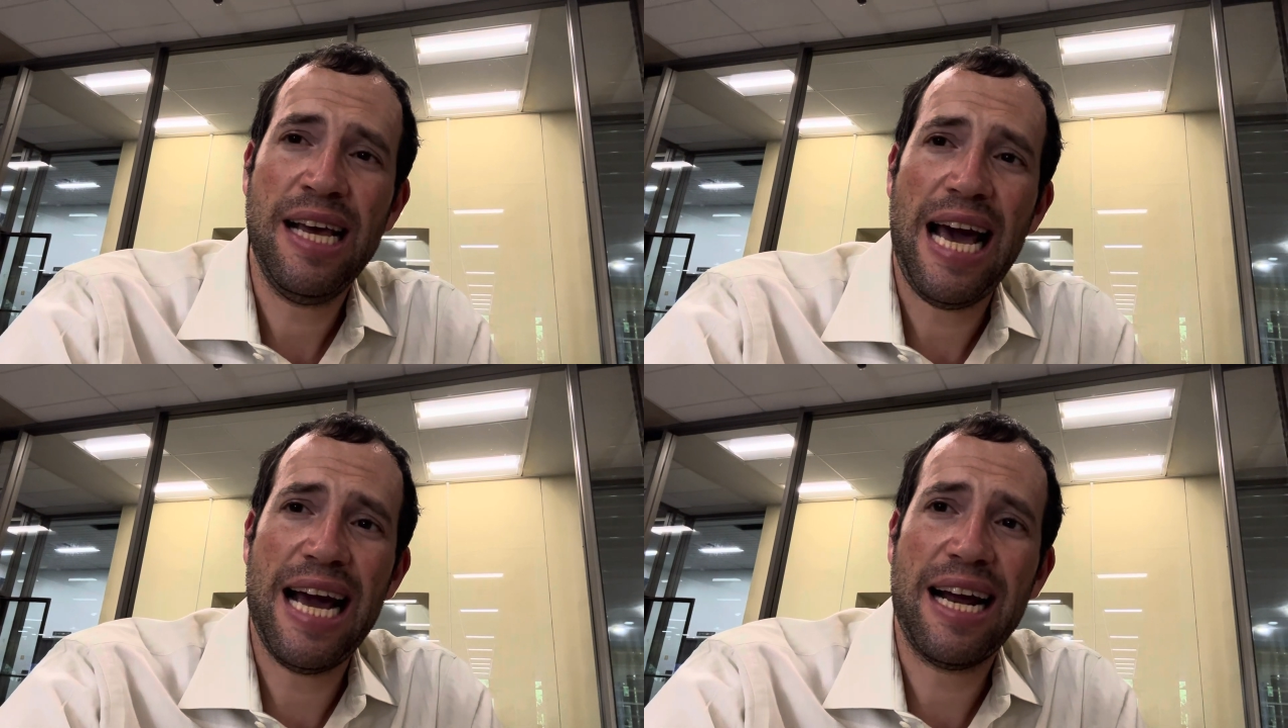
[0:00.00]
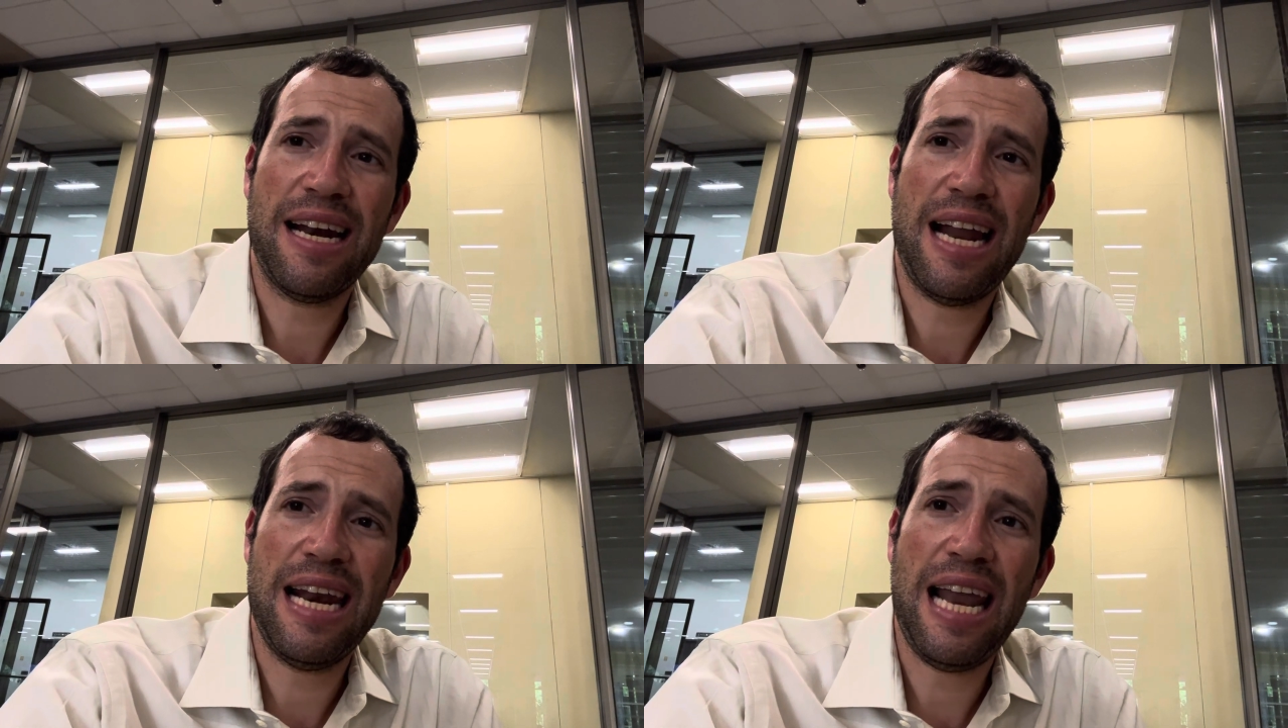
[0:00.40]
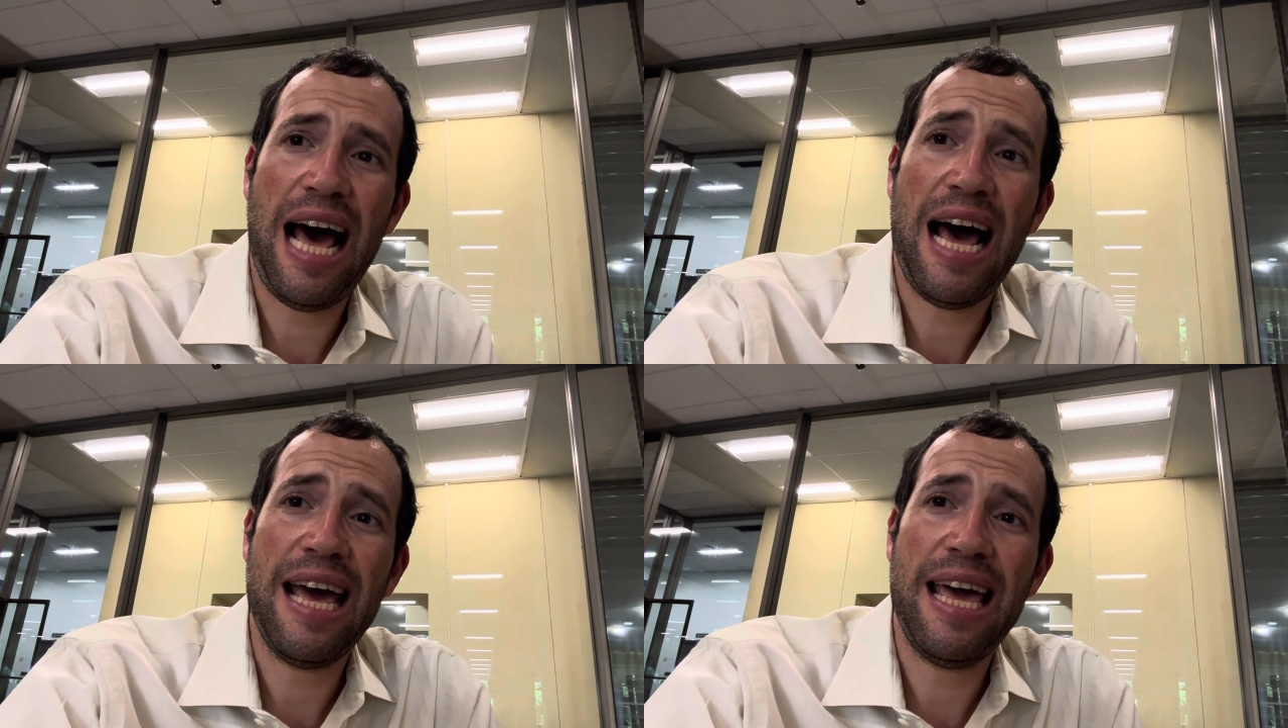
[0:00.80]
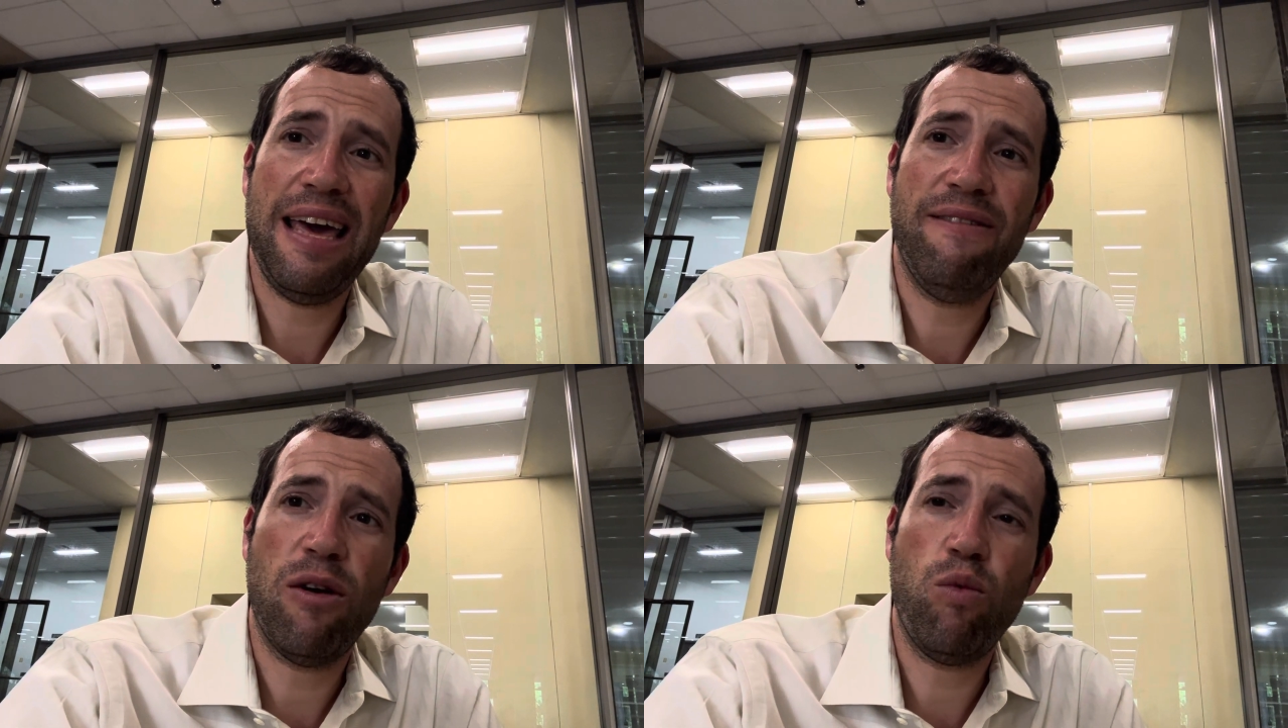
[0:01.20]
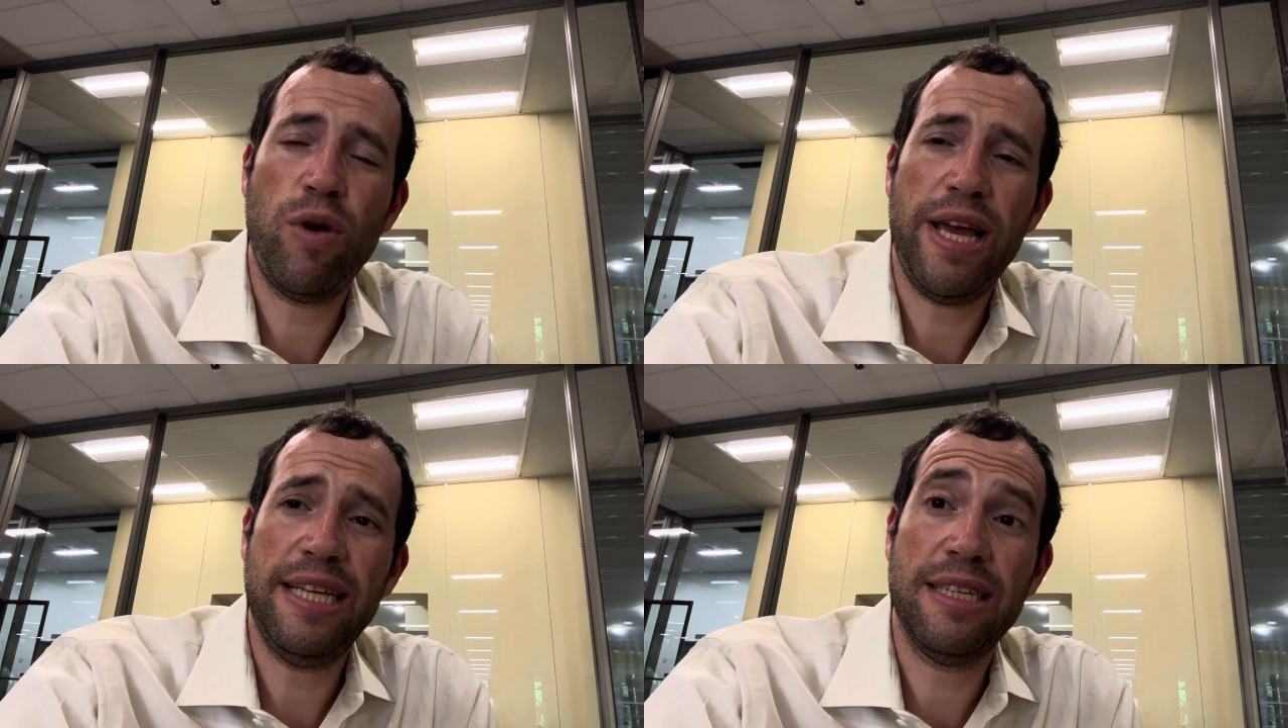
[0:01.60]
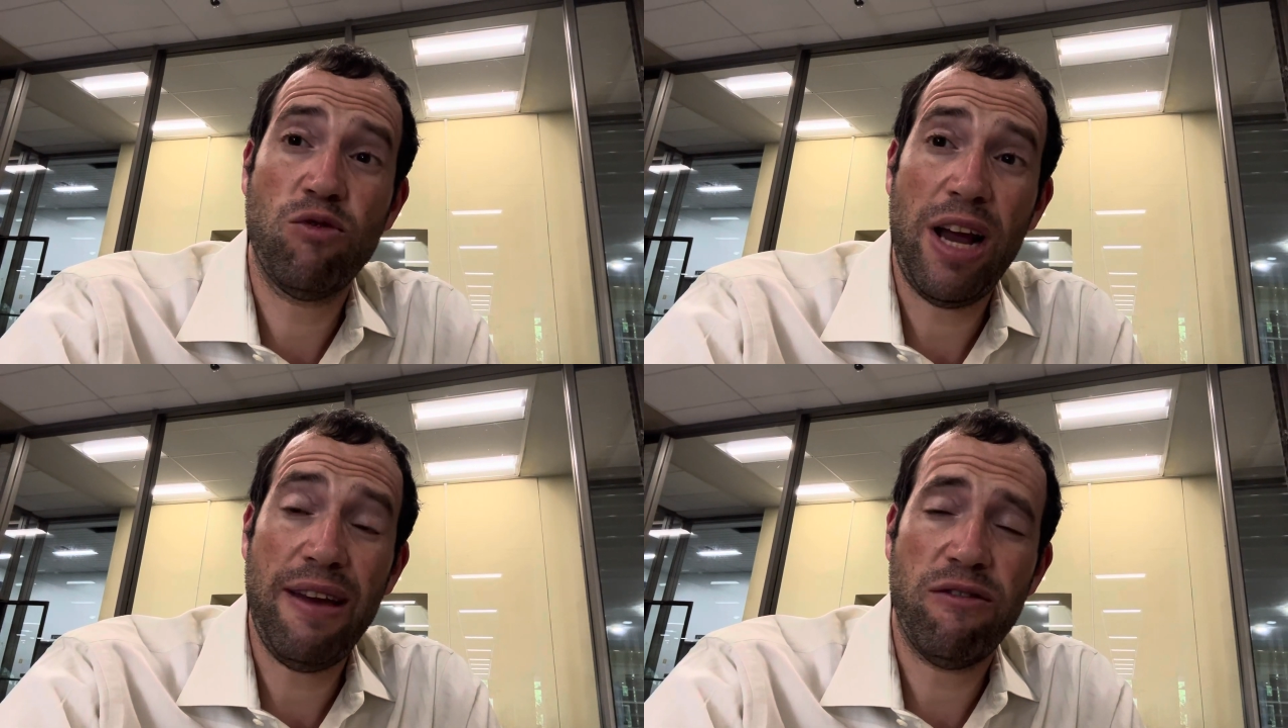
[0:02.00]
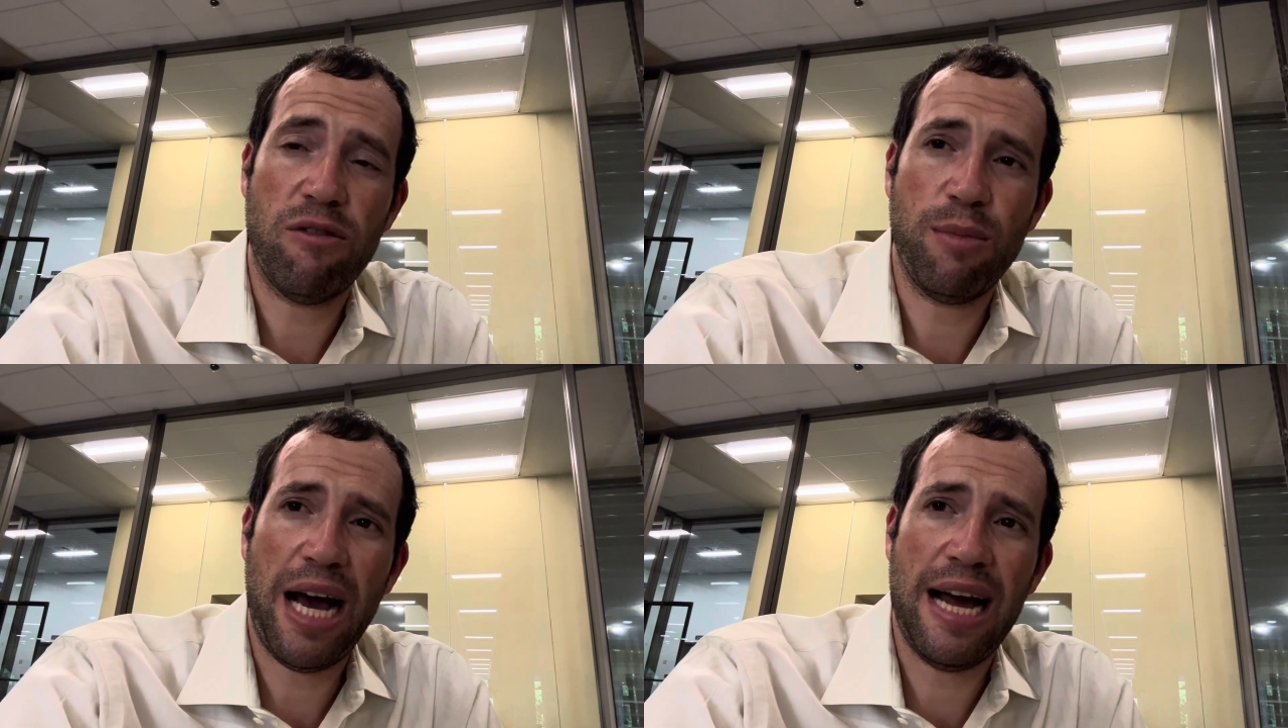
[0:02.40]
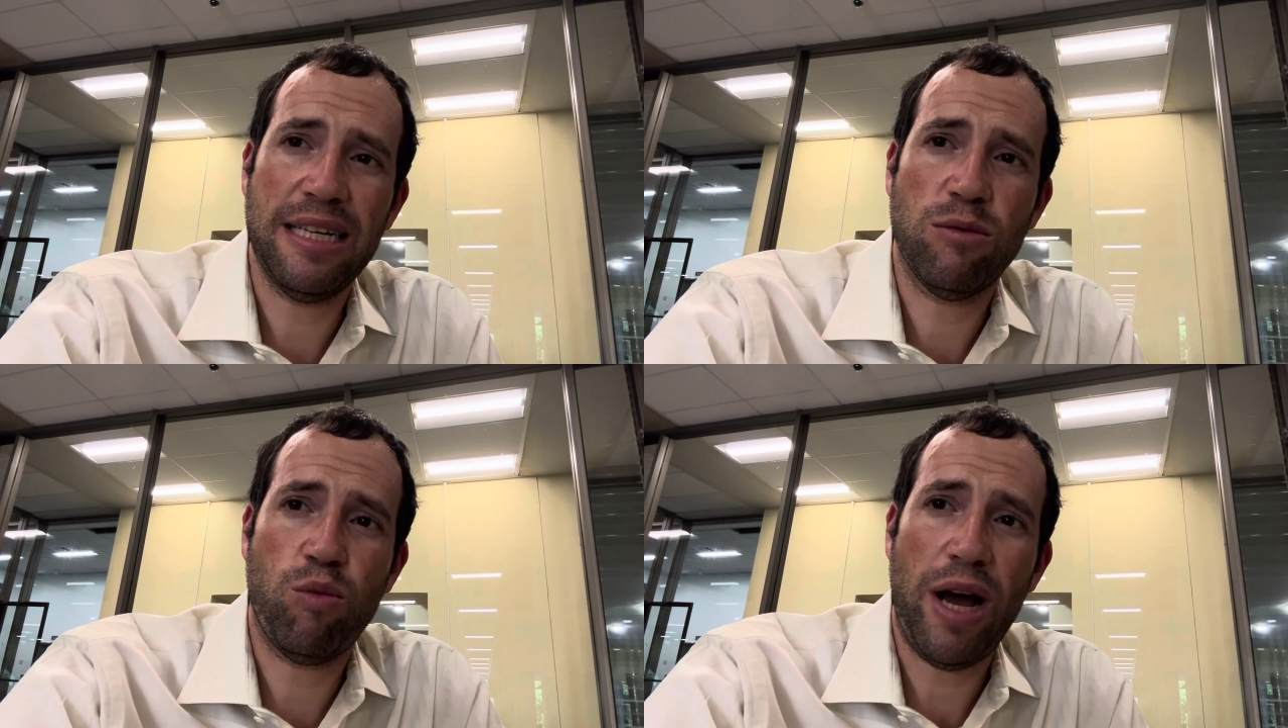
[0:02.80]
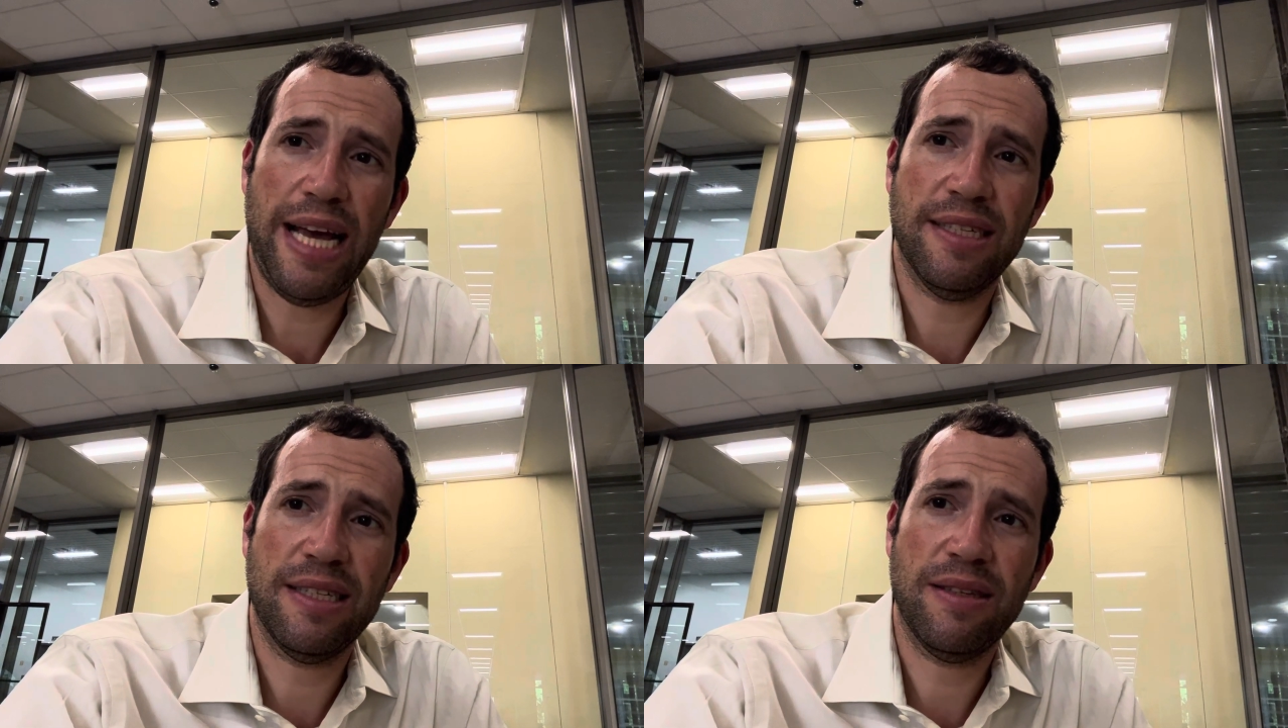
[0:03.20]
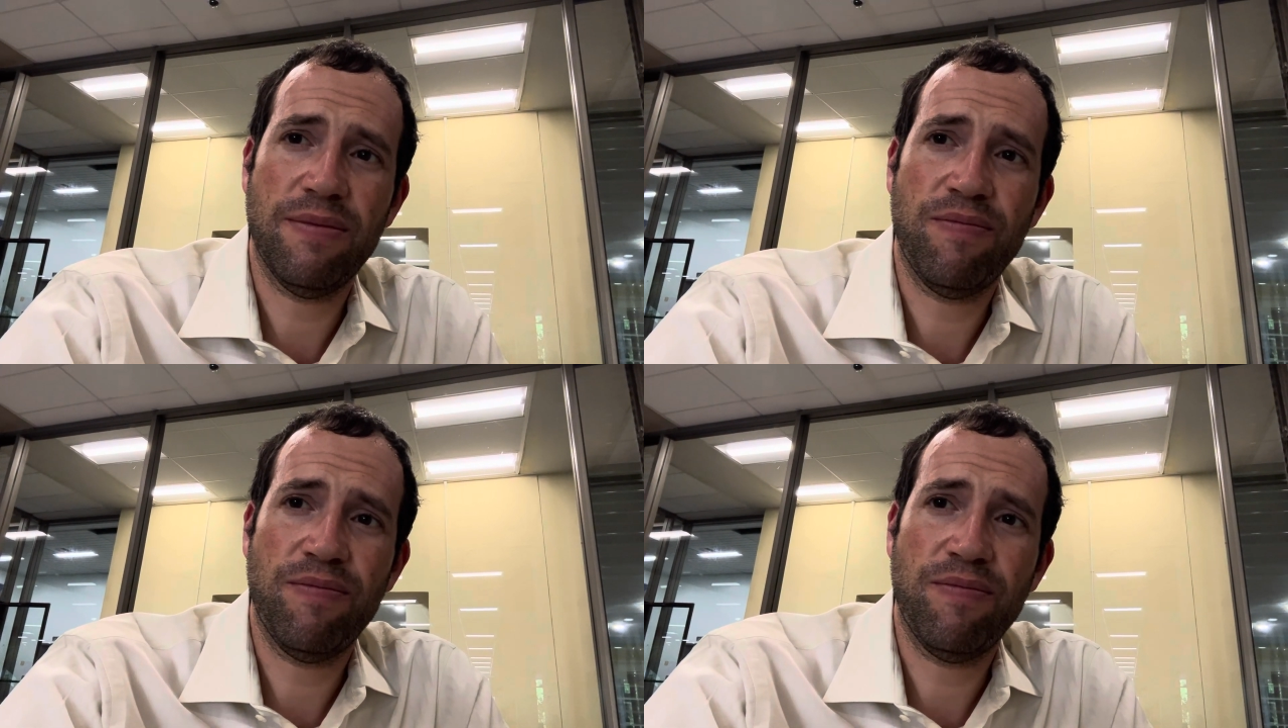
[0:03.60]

and klala if we stray from God's ways.